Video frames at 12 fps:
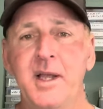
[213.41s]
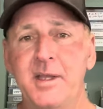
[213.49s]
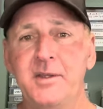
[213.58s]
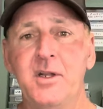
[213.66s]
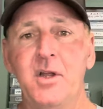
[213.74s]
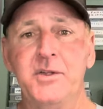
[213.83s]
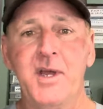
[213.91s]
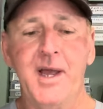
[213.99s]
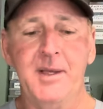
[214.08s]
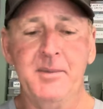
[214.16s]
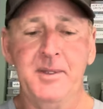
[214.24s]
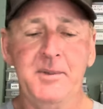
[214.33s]
and then I'll
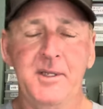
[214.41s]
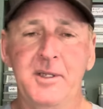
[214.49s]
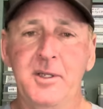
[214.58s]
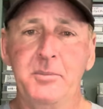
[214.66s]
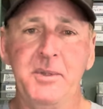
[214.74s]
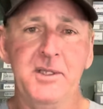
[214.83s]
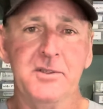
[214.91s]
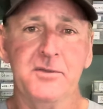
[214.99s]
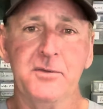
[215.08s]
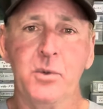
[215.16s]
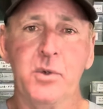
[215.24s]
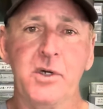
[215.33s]
tie maybe a little piece
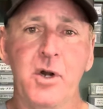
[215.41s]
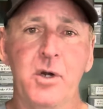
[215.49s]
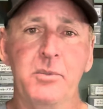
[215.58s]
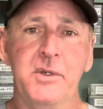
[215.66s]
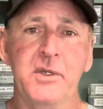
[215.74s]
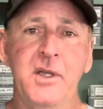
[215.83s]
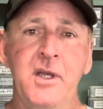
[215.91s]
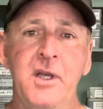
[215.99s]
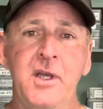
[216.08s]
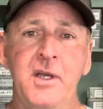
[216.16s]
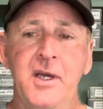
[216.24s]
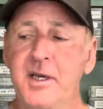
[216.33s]
of fluorocarbon
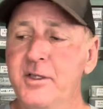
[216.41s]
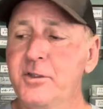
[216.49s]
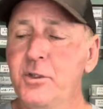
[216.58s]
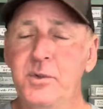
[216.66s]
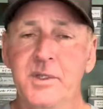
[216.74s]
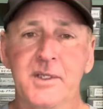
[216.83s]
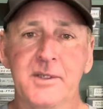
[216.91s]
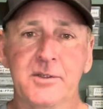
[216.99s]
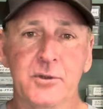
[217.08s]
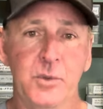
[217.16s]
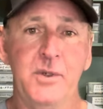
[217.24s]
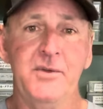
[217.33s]
to the
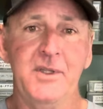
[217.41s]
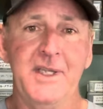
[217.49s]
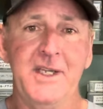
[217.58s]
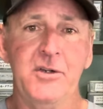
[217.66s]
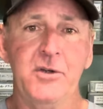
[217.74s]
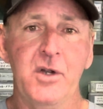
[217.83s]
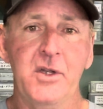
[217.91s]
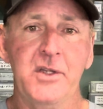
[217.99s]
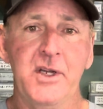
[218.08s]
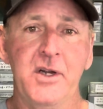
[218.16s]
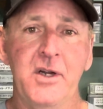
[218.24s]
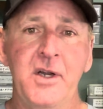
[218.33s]
swivel leader on
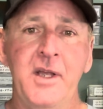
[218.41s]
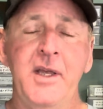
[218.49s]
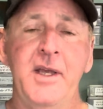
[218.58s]
there.